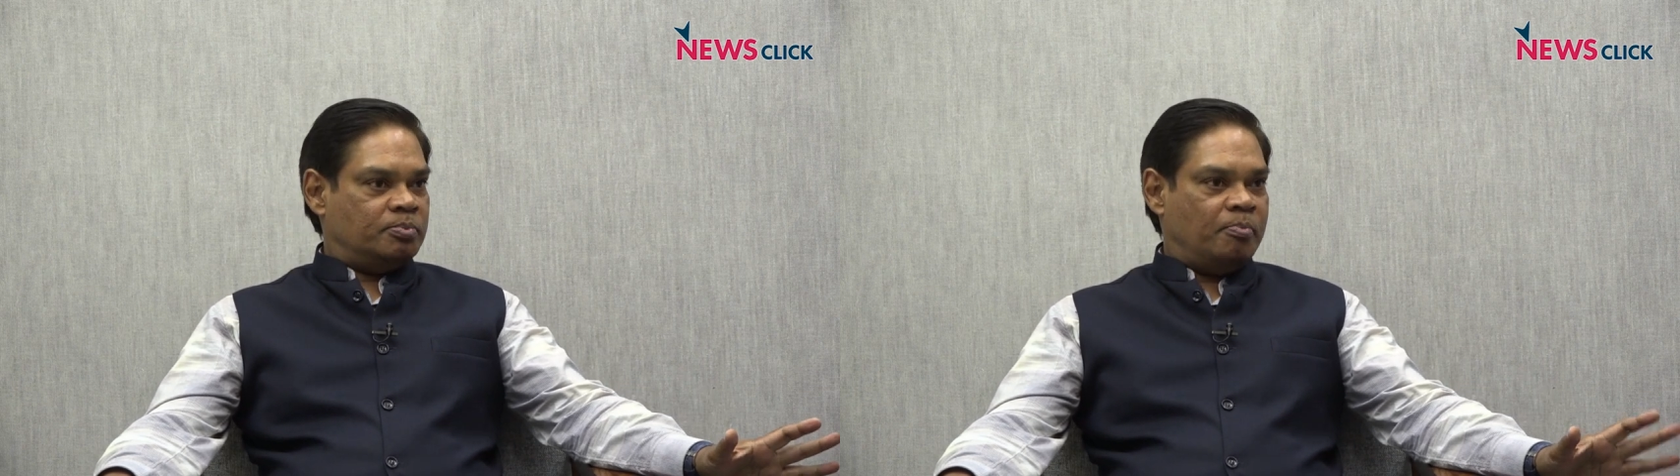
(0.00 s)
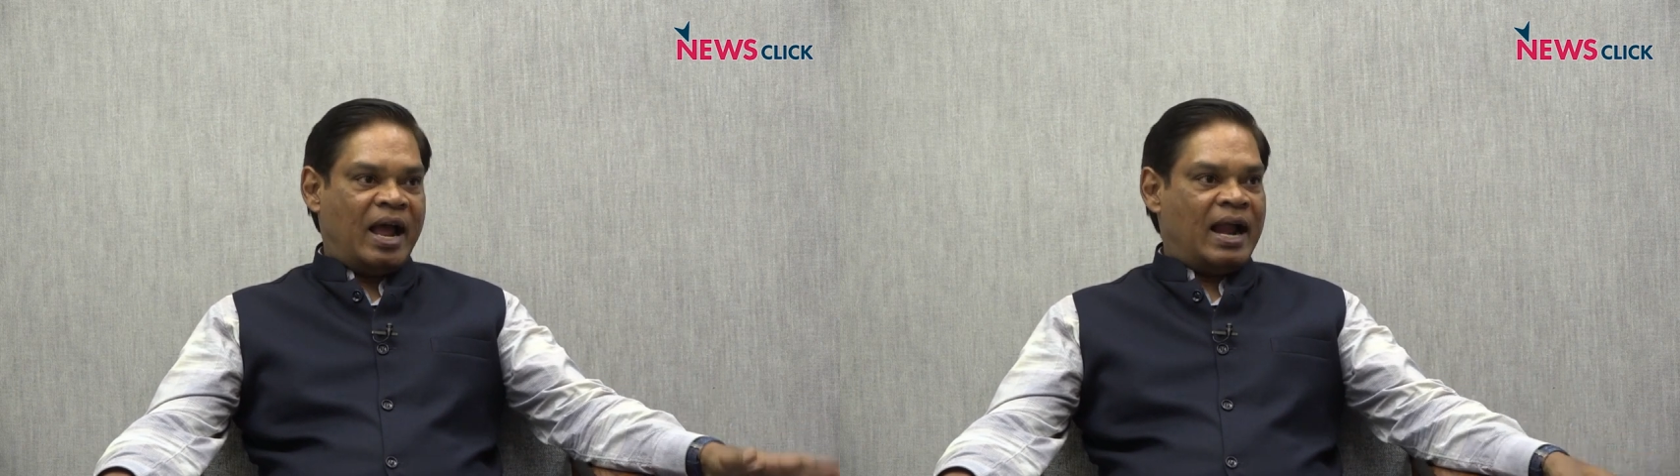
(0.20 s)

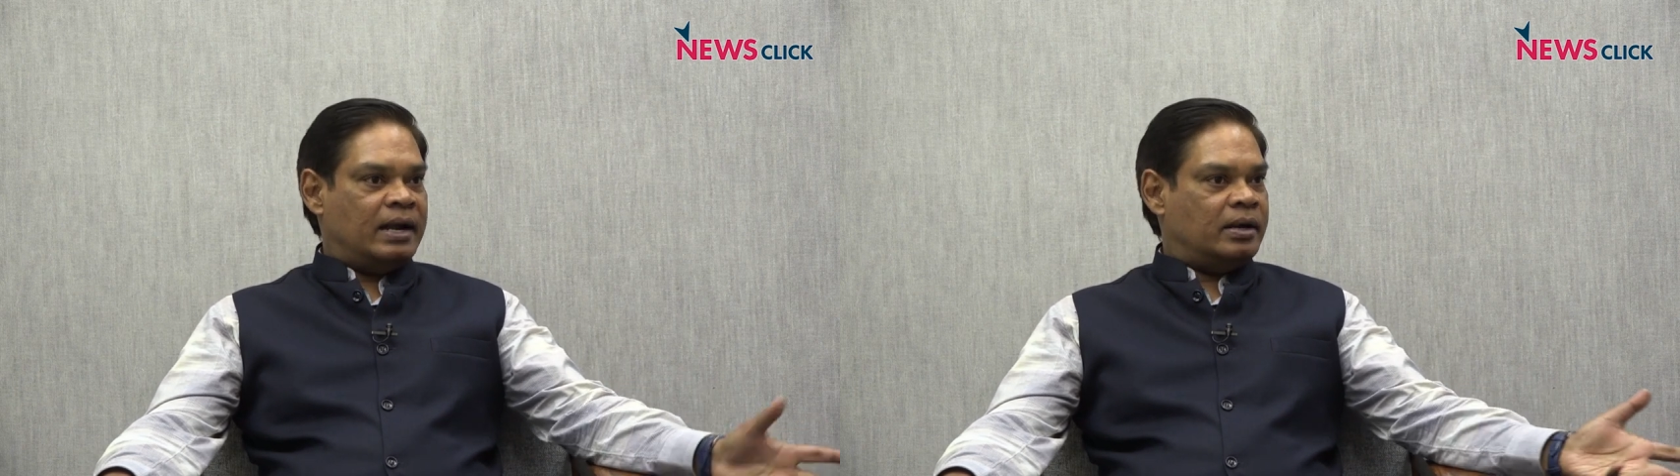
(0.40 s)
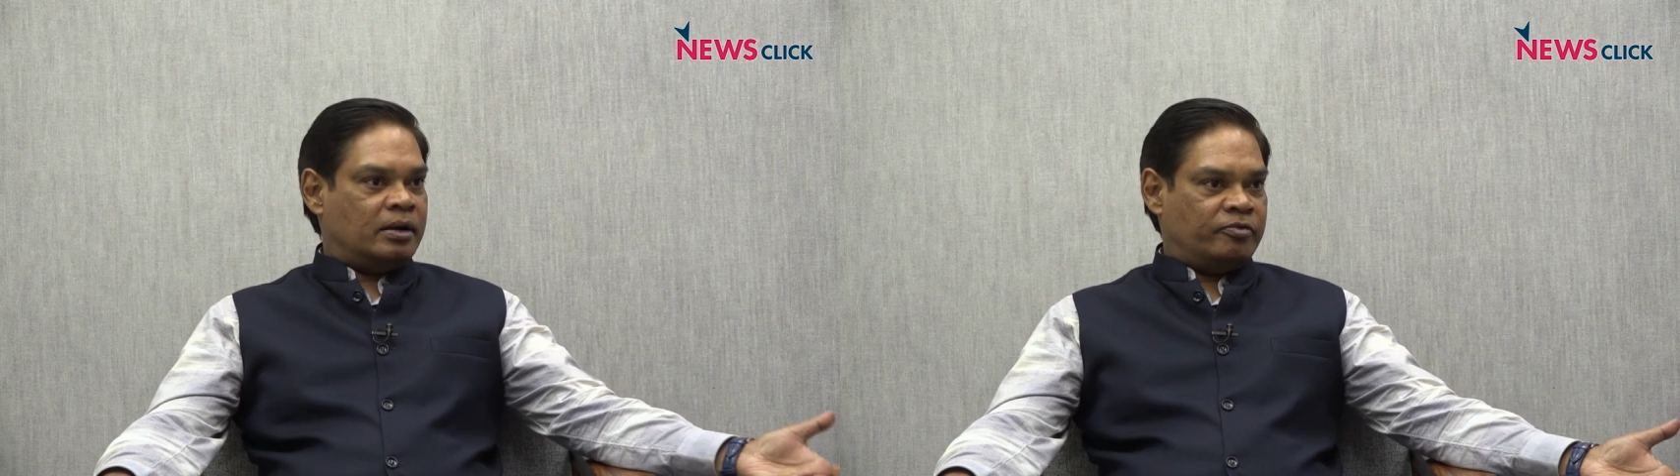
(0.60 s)

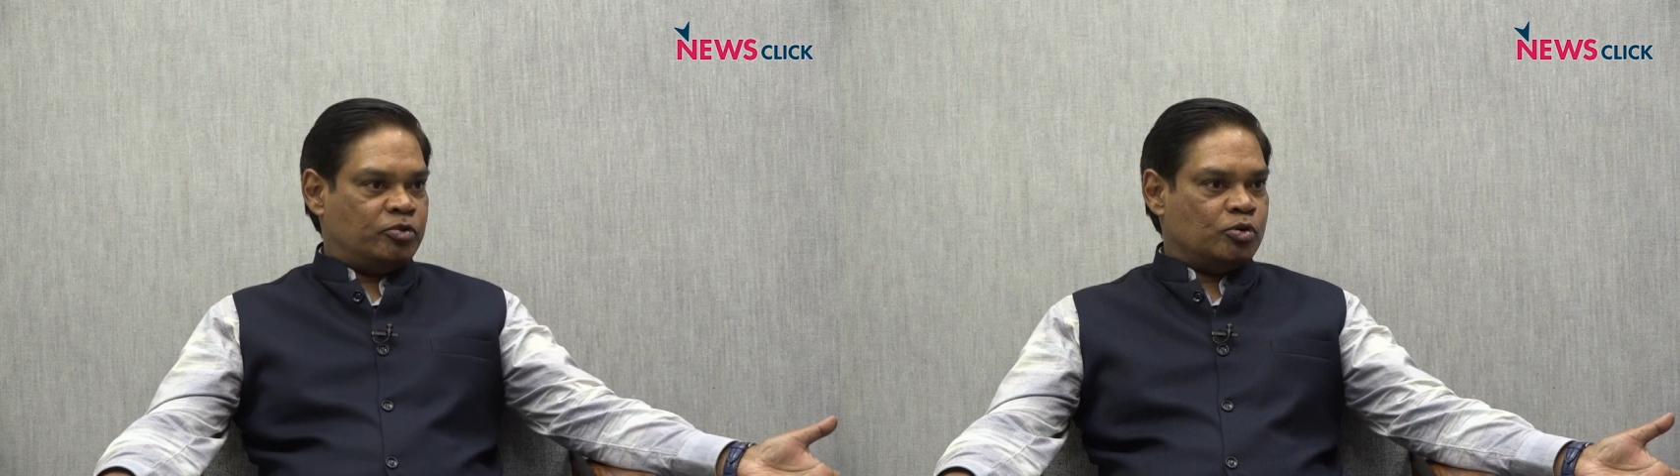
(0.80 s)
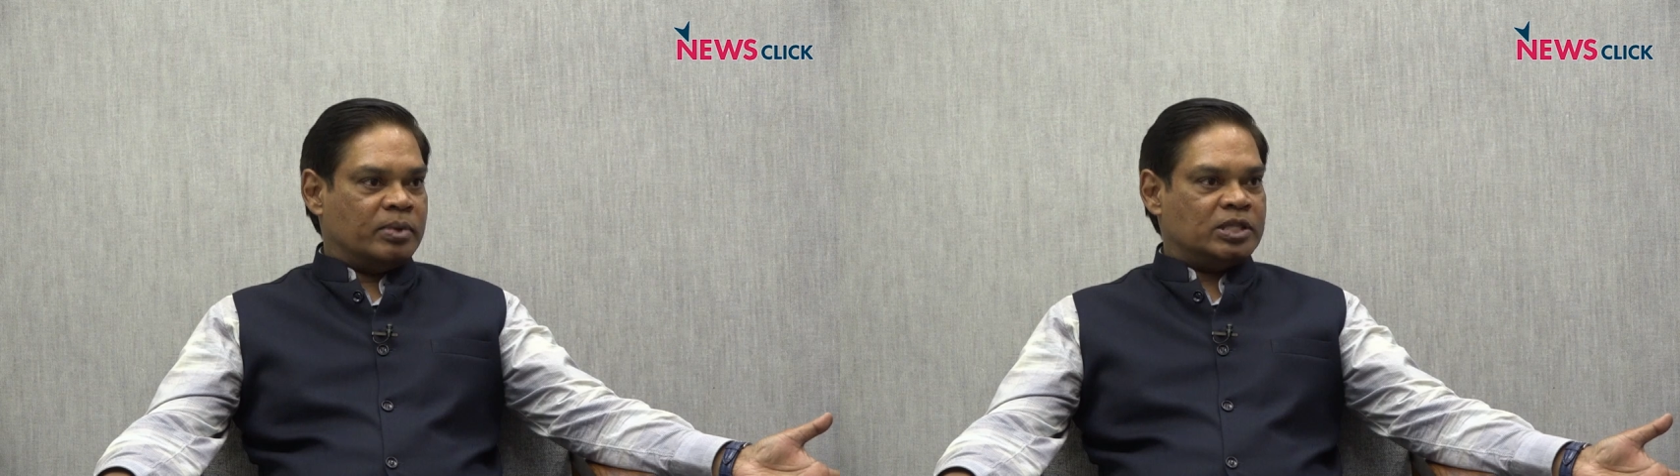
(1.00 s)
banned a
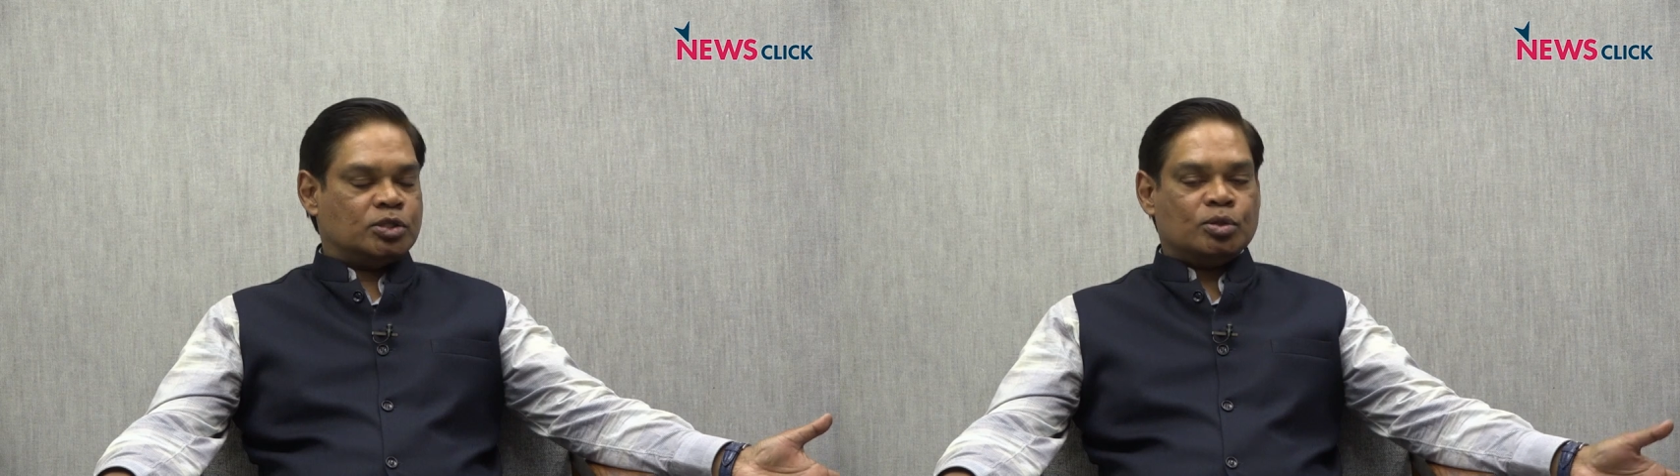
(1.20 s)
few months